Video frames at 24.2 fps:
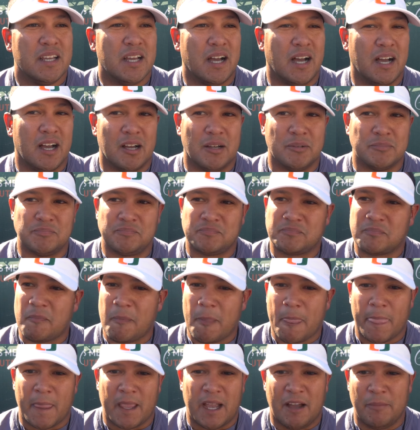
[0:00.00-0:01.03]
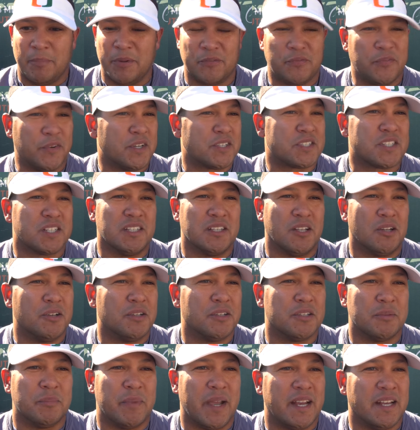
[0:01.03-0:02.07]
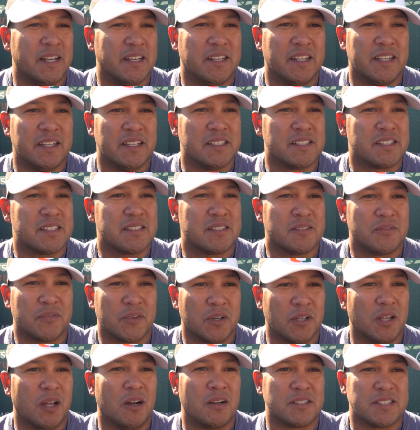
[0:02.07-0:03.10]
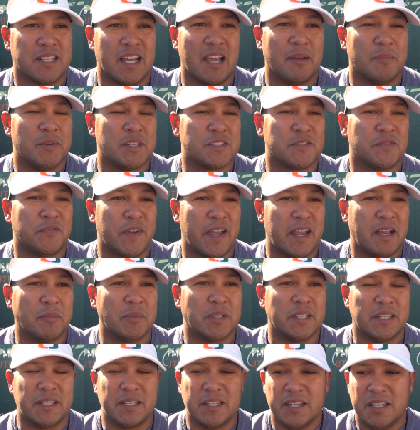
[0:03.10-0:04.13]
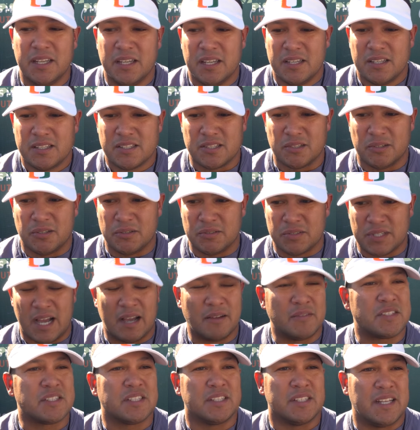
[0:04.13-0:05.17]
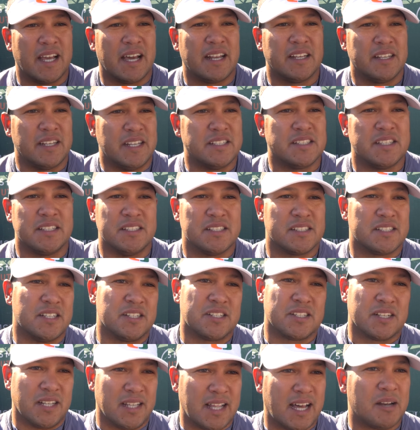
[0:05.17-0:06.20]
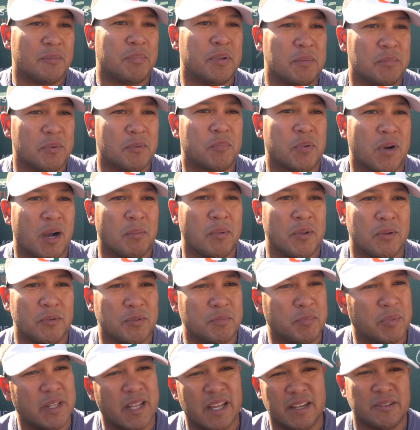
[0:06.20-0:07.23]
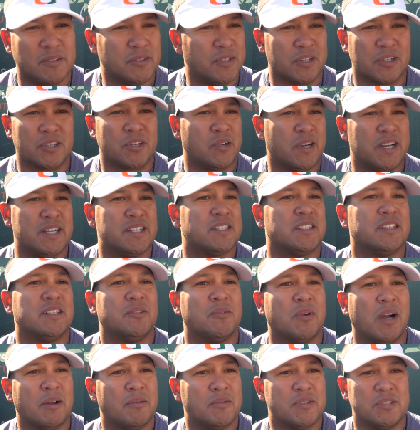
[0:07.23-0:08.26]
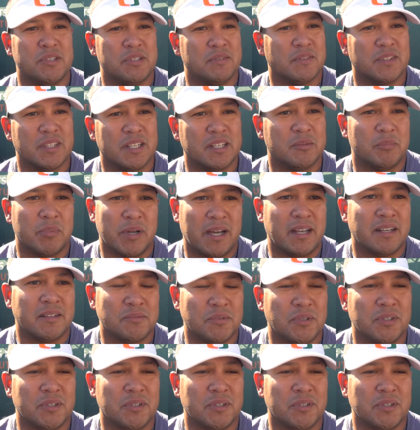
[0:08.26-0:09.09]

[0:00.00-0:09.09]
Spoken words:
I've been fiercely loyal to Manny Diaz for a long time and his family. So it was obviously not an easy decision. A lot of people probably would be like, you're crazy. Why would you even think about it?